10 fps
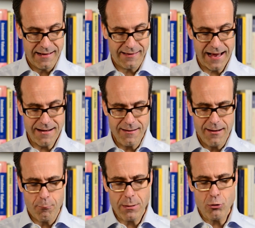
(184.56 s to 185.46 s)
Then
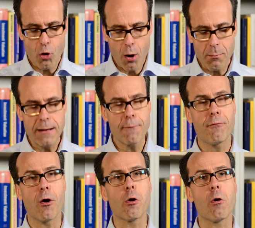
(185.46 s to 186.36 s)
we normally
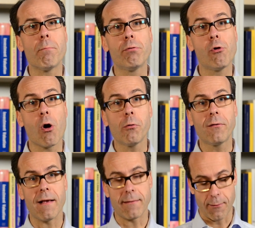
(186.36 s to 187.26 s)
follow a
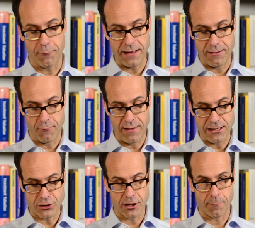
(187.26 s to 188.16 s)
process of
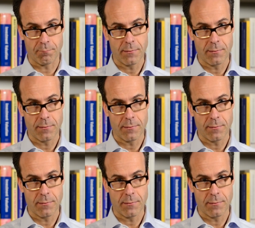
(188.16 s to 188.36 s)
innovation.